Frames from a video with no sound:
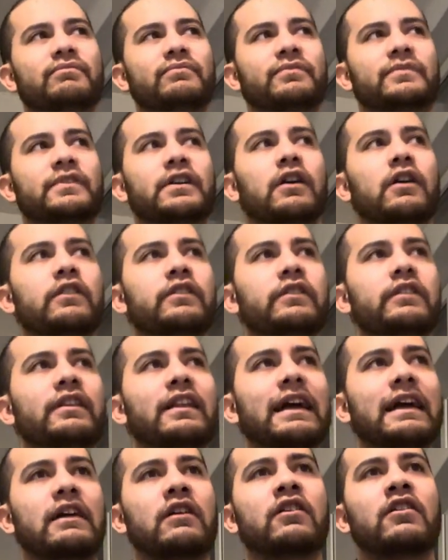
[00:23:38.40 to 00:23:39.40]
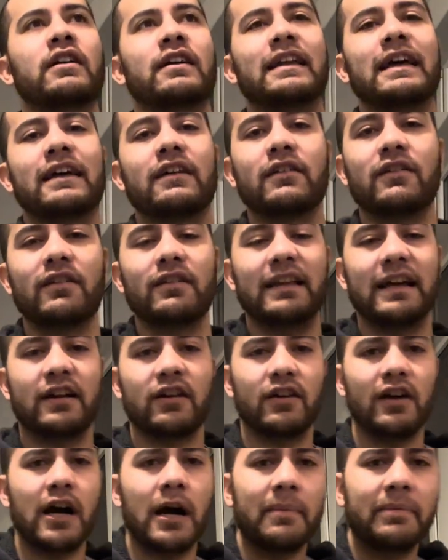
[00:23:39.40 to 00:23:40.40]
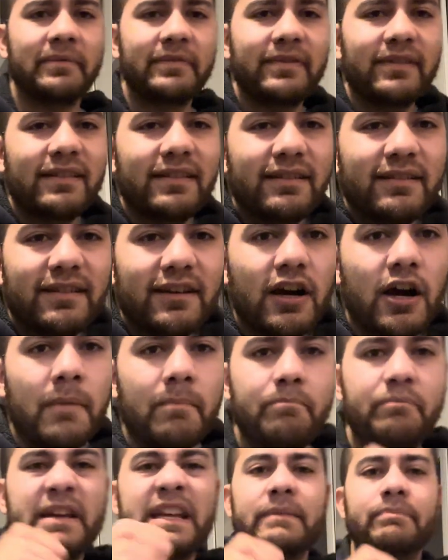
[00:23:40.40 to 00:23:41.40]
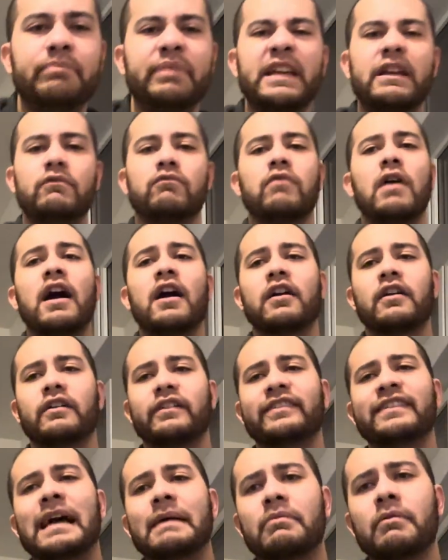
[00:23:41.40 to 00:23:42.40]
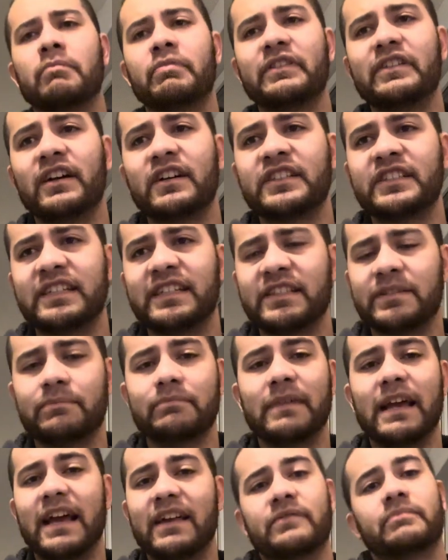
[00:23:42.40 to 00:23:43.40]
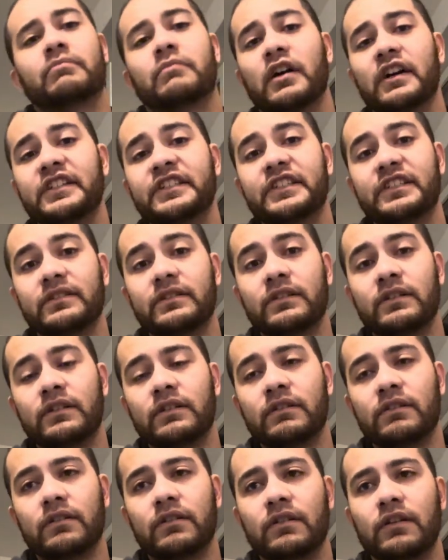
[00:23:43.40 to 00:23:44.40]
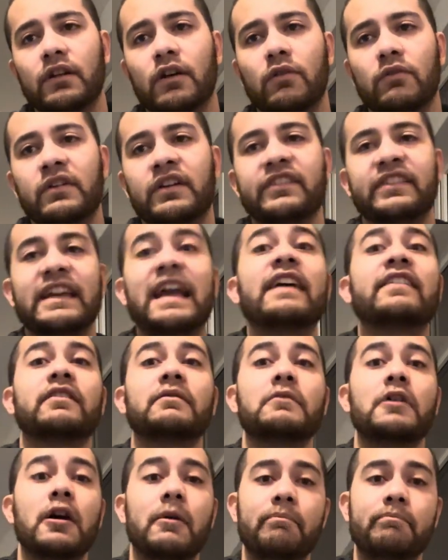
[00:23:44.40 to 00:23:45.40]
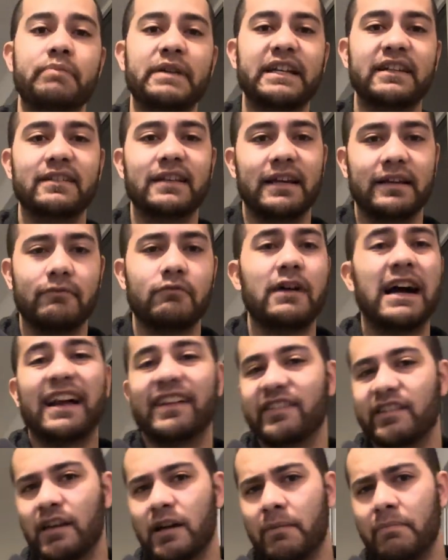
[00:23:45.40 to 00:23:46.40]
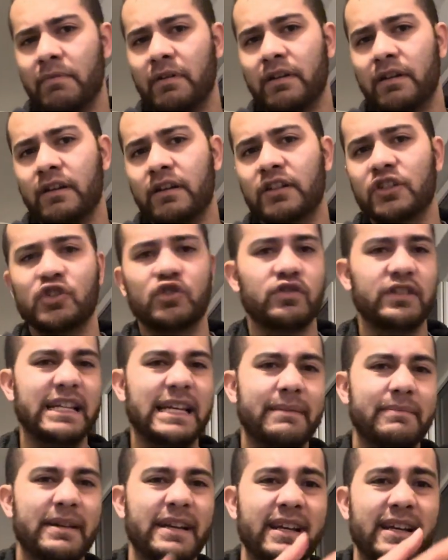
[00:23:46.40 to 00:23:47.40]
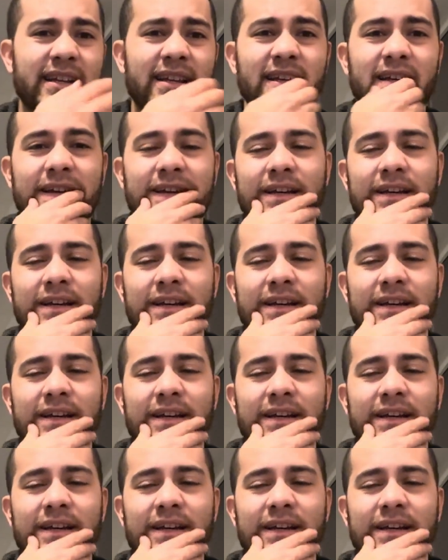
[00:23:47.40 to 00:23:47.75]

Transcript: the like a upbeat Pete Rock type of production as much, you know, because he had some upbeat like Wise Up, Dreamin',